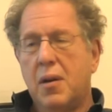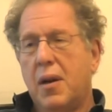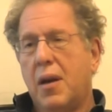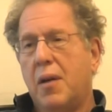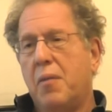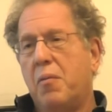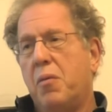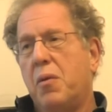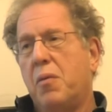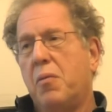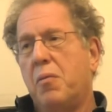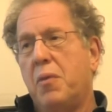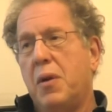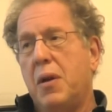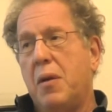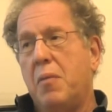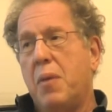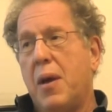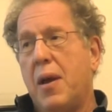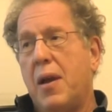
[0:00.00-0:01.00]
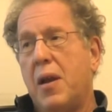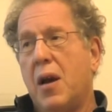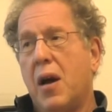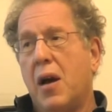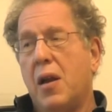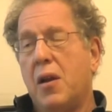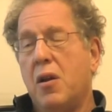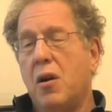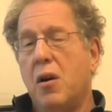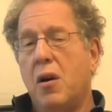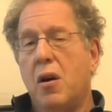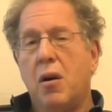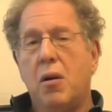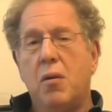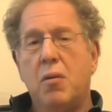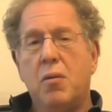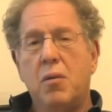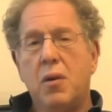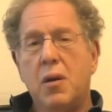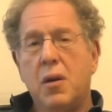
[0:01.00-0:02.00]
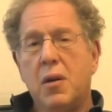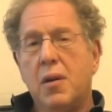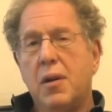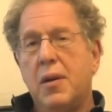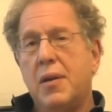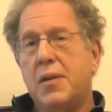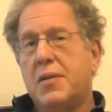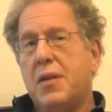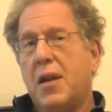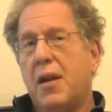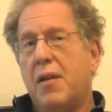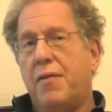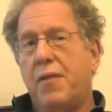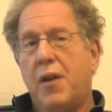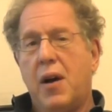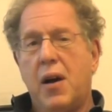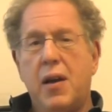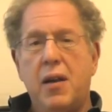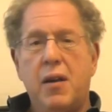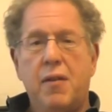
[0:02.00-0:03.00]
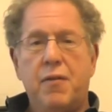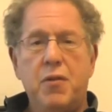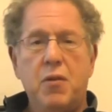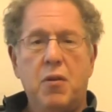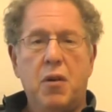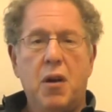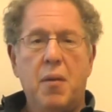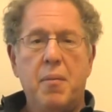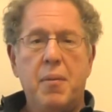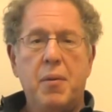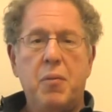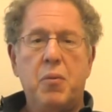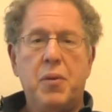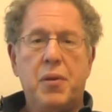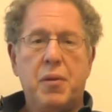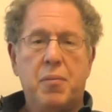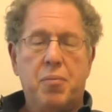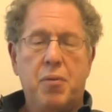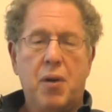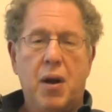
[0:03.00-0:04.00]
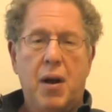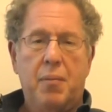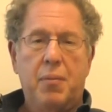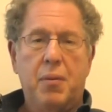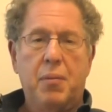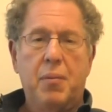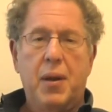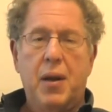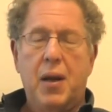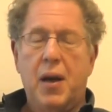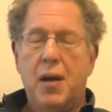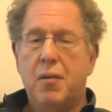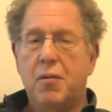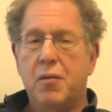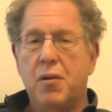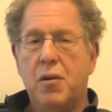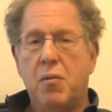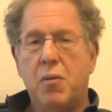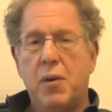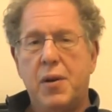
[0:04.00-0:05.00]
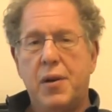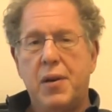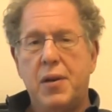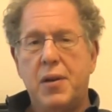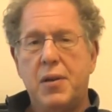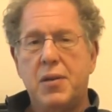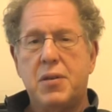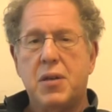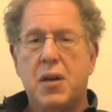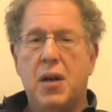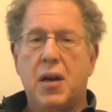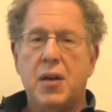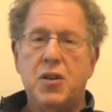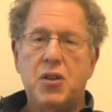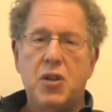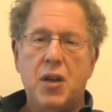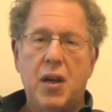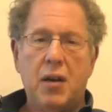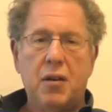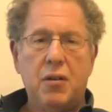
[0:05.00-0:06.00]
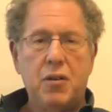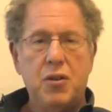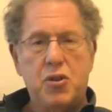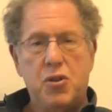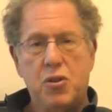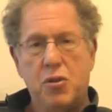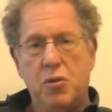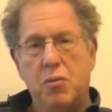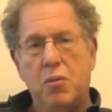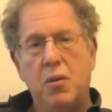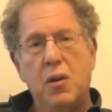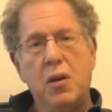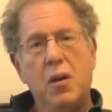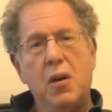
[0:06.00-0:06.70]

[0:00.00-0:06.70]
And what we may not know is that if you come in with a problem and I don't know what it is, and I challenge you